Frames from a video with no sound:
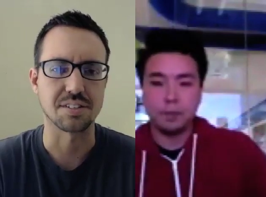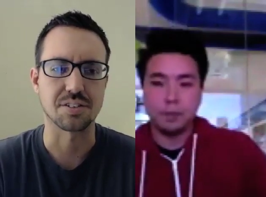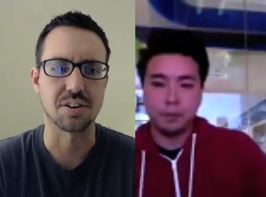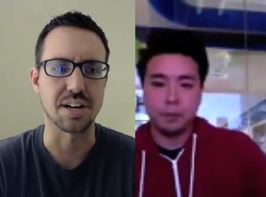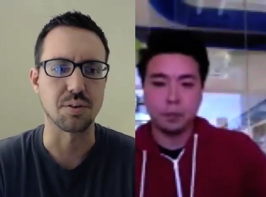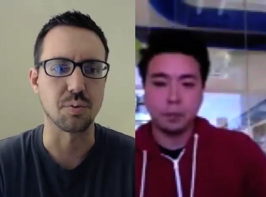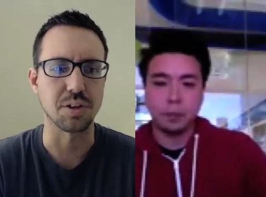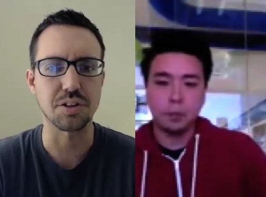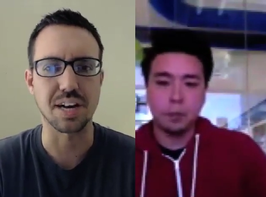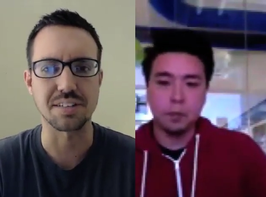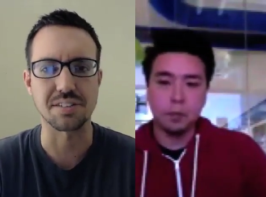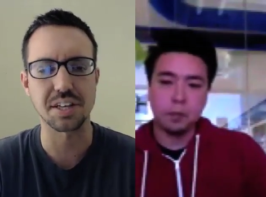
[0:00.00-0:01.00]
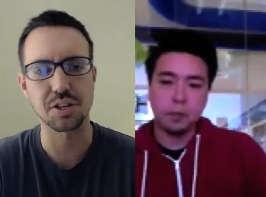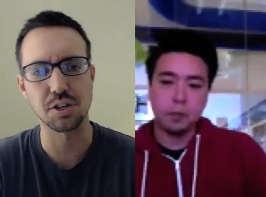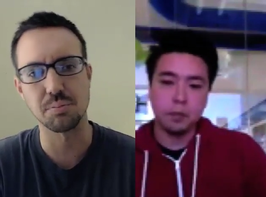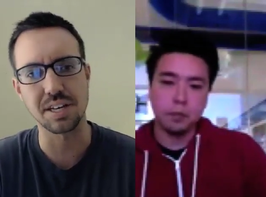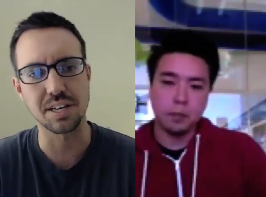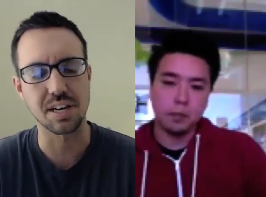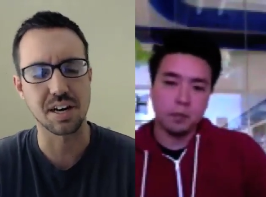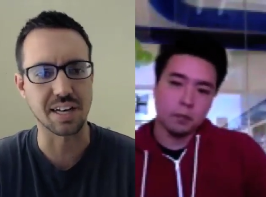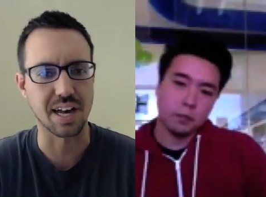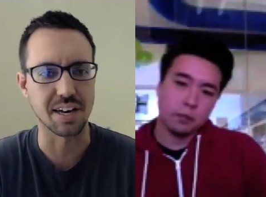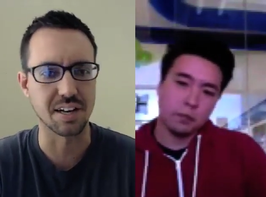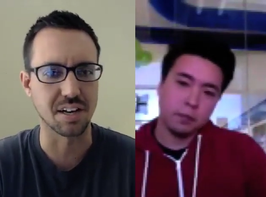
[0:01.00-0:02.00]
Speaker 1: that's great. When do you guys think you'll be
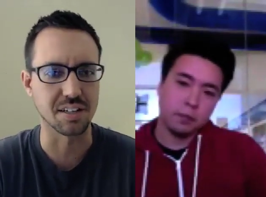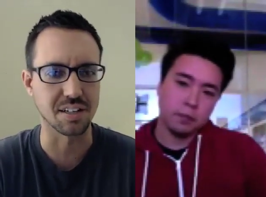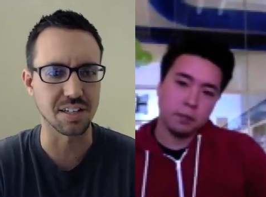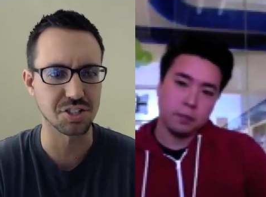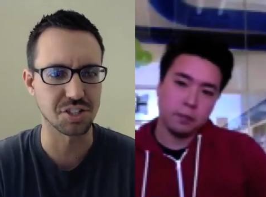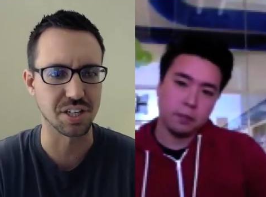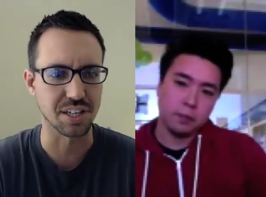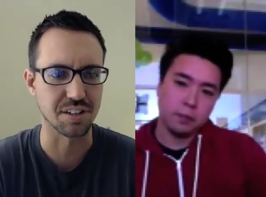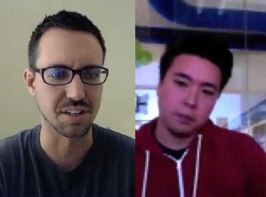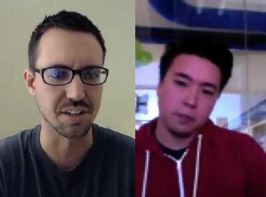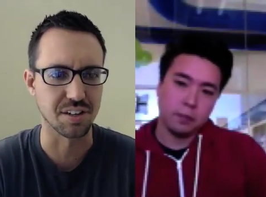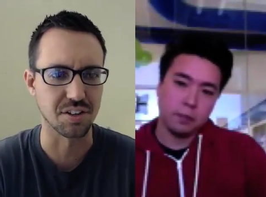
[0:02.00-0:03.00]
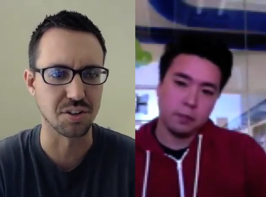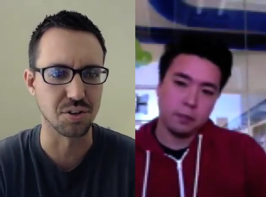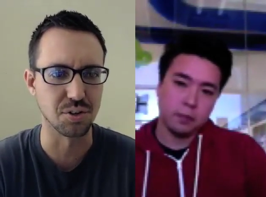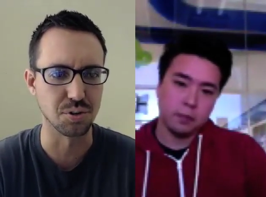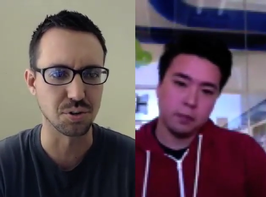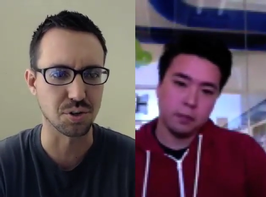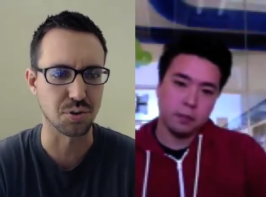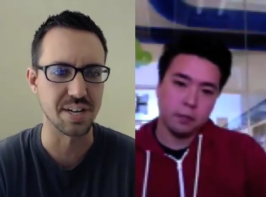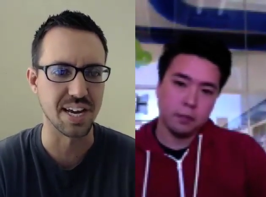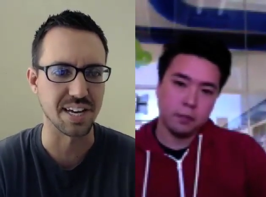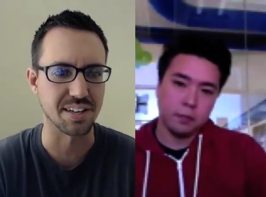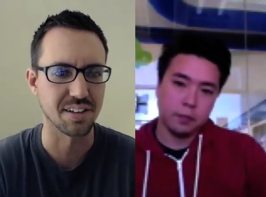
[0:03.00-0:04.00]
uh, kind of unleashing the, the new
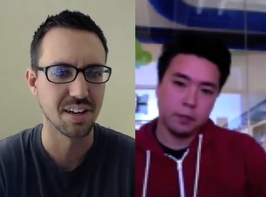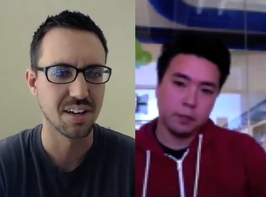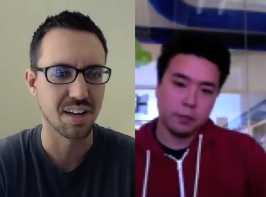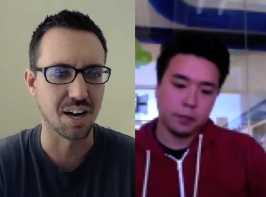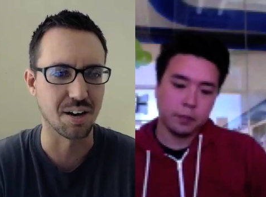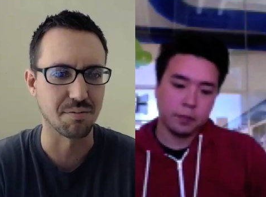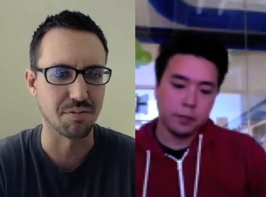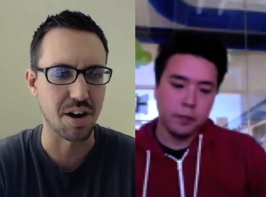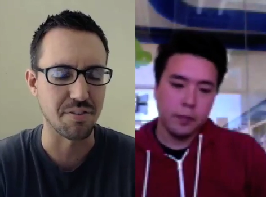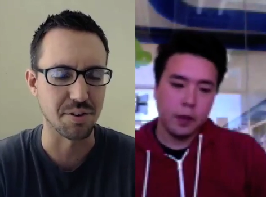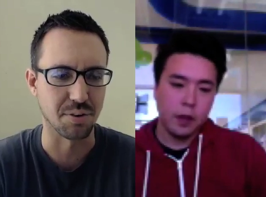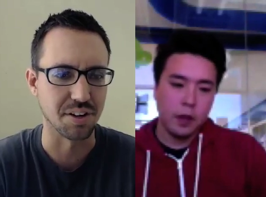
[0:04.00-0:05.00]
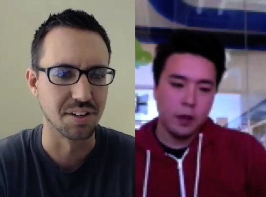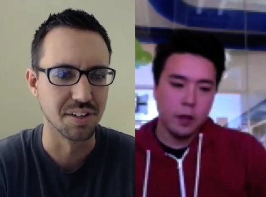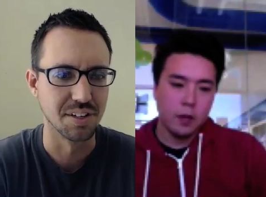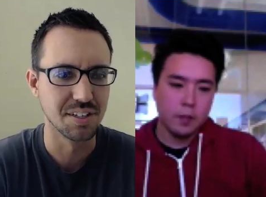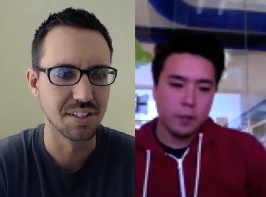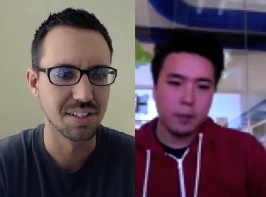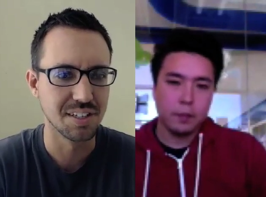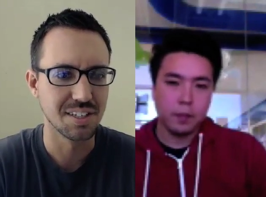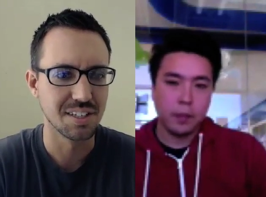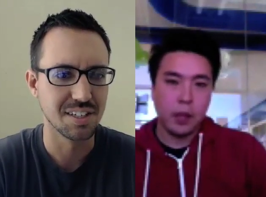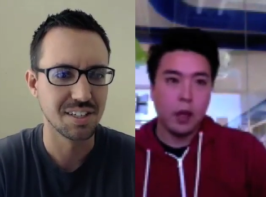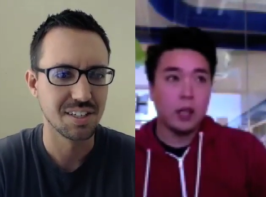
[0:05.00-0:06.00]
Create um, for everyone?
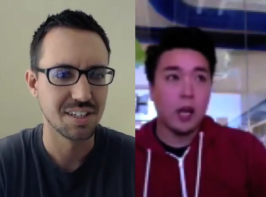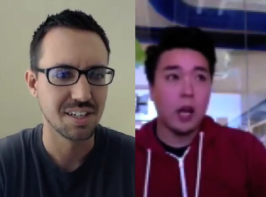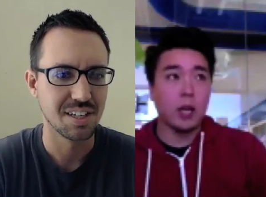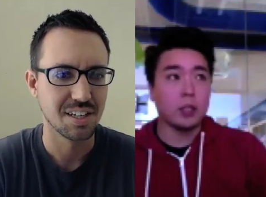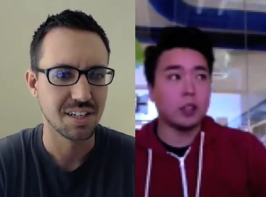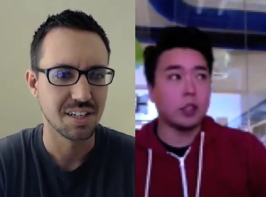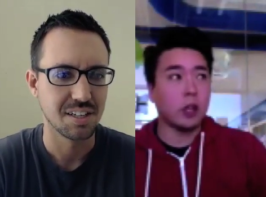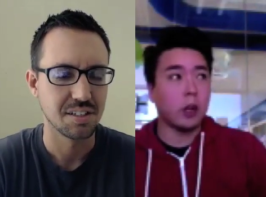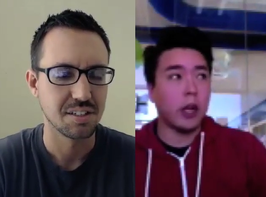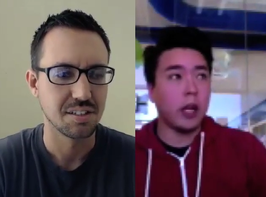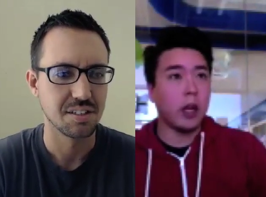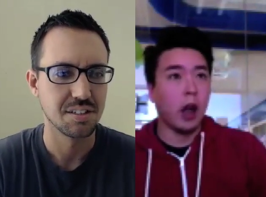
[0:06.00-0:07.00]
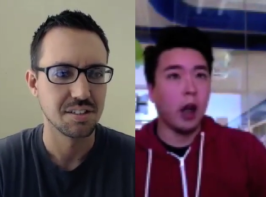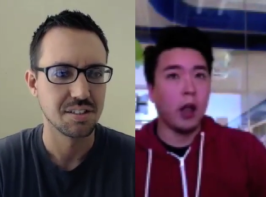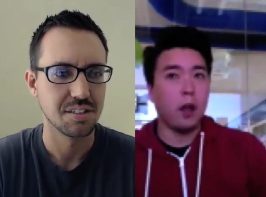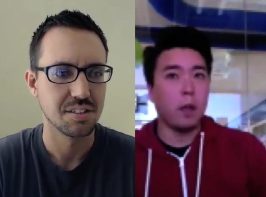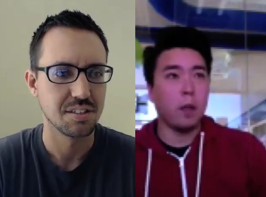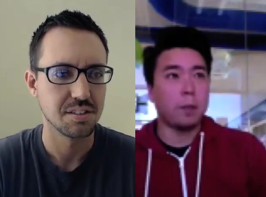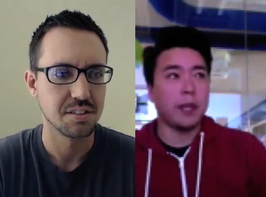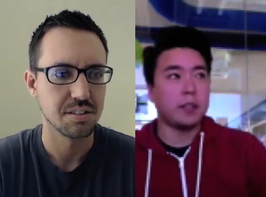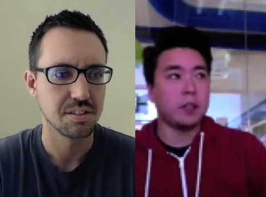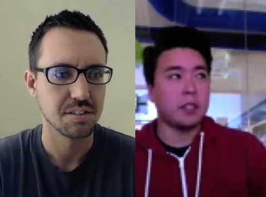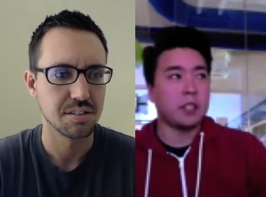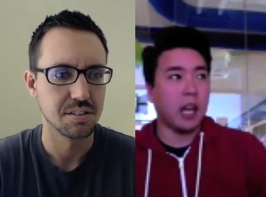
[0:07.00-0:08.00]
Speaker 2: Yeah, so uh,
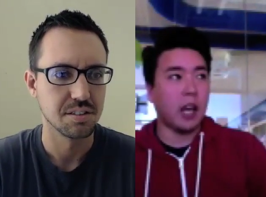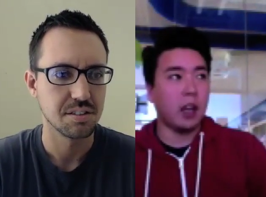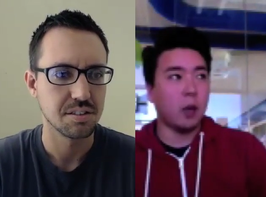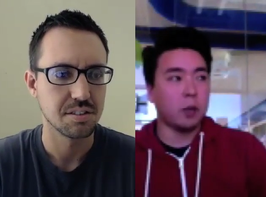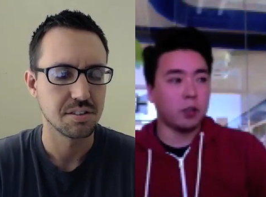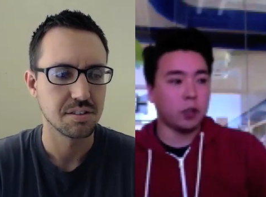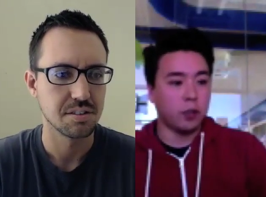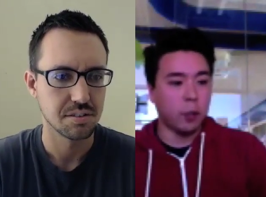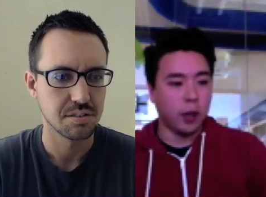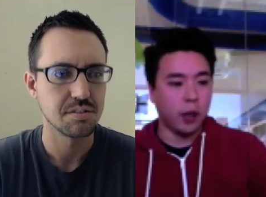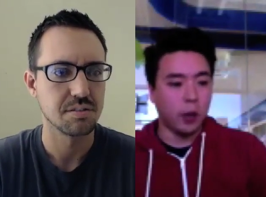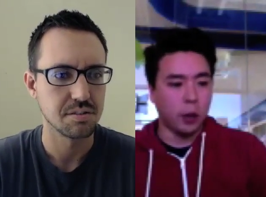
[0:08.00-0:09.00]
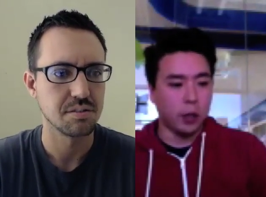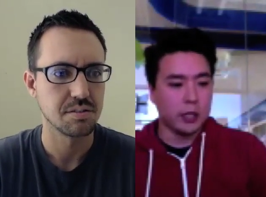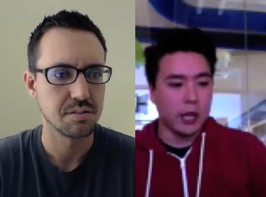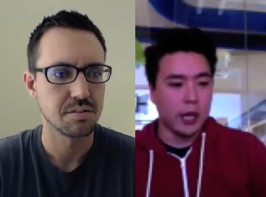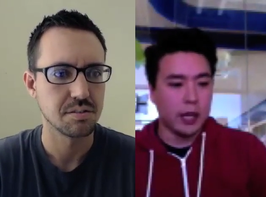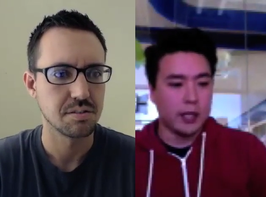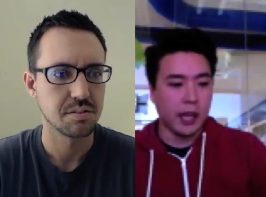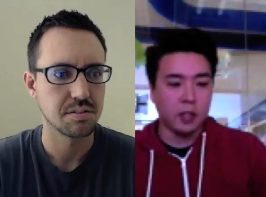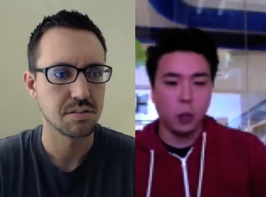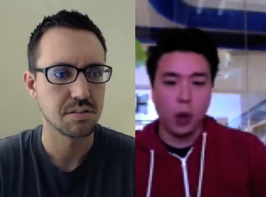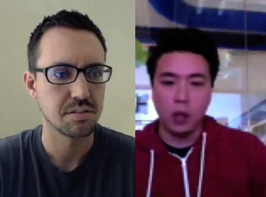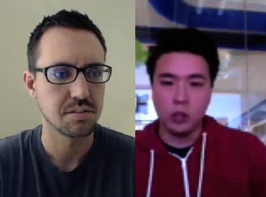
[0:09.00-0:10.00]
because of the scale at which SurveyMonkey works at, it
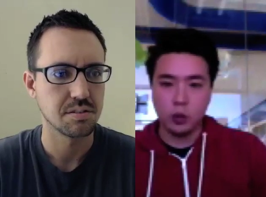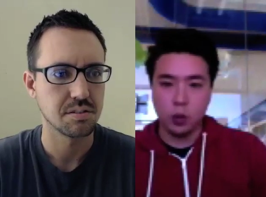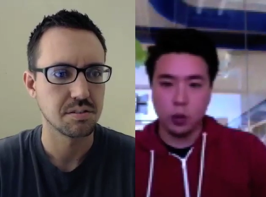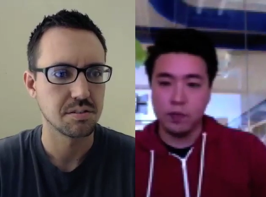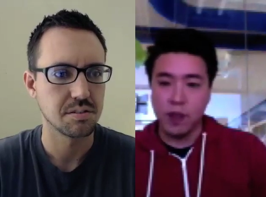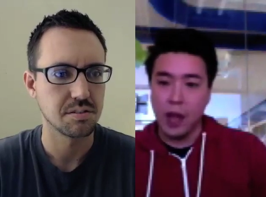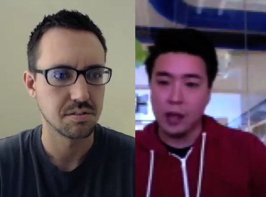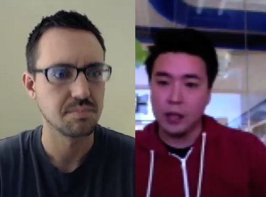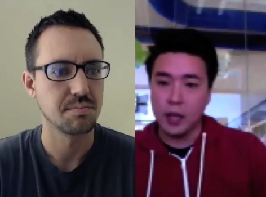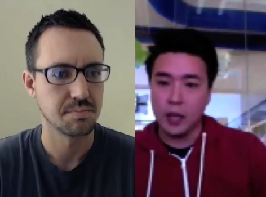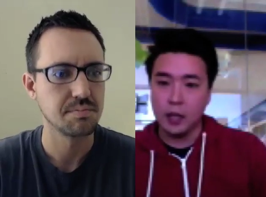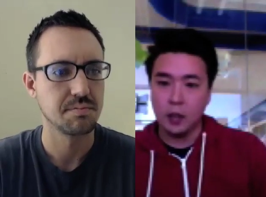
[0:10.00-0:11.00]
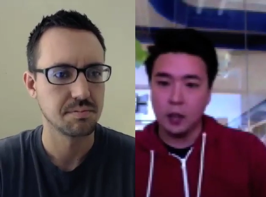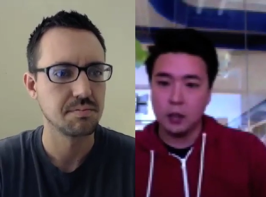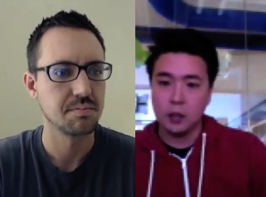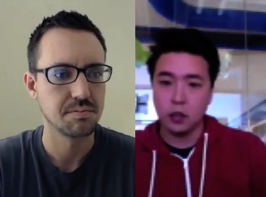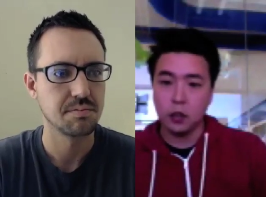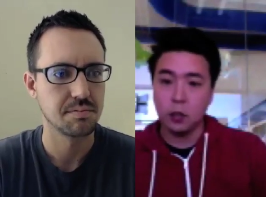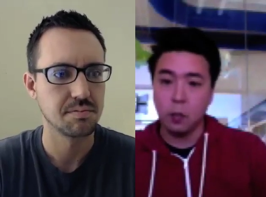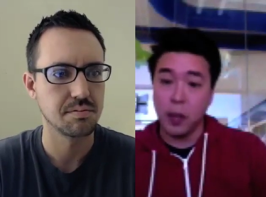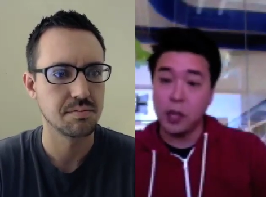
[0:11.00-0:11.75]
takes a while to sort of validate certain